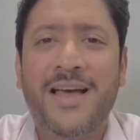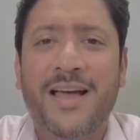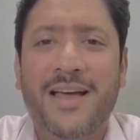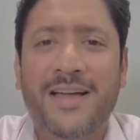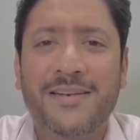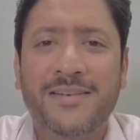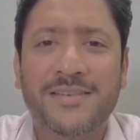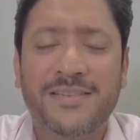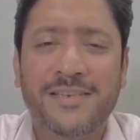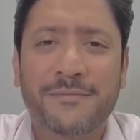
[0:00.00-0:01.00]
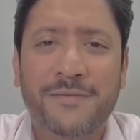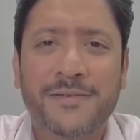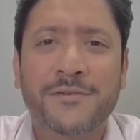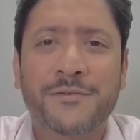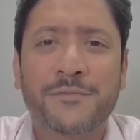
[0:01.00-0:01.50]
and the
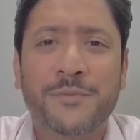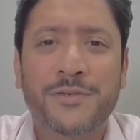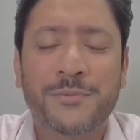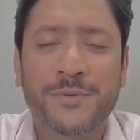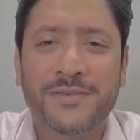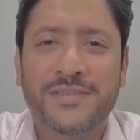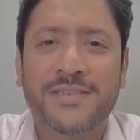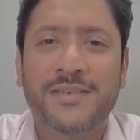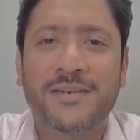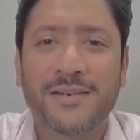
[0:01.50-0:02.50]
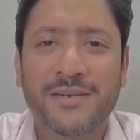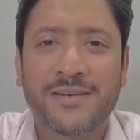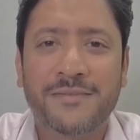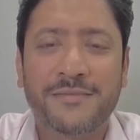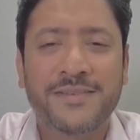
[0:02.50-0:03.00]
effects of which we are
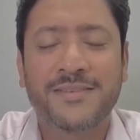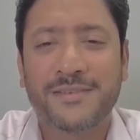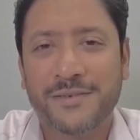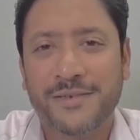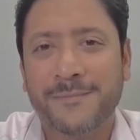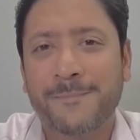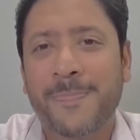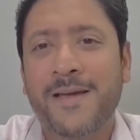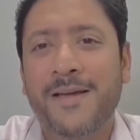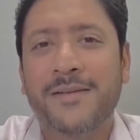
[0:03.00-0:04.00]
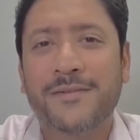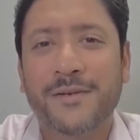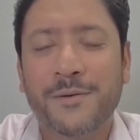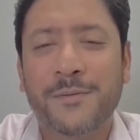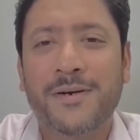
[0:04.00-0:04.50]
still facing today.
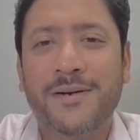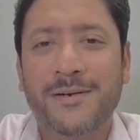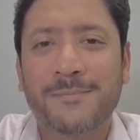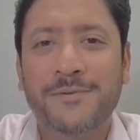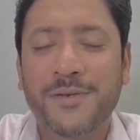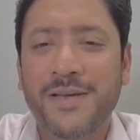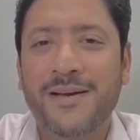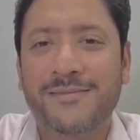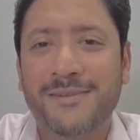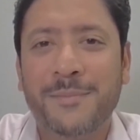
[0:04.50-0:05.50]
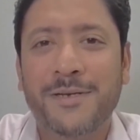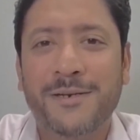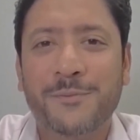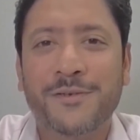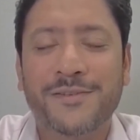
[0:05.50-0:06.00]
So yeah, I mean,
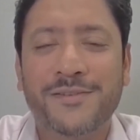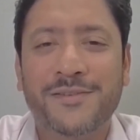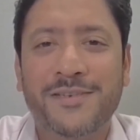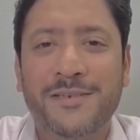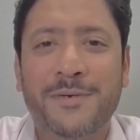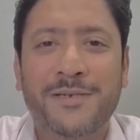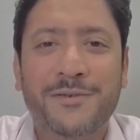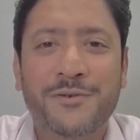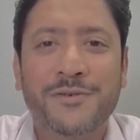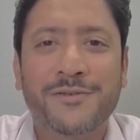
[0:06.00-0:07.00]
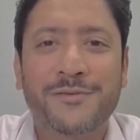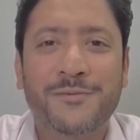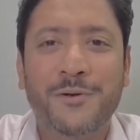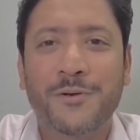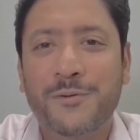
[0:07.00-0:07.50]
it was a tumultuous roller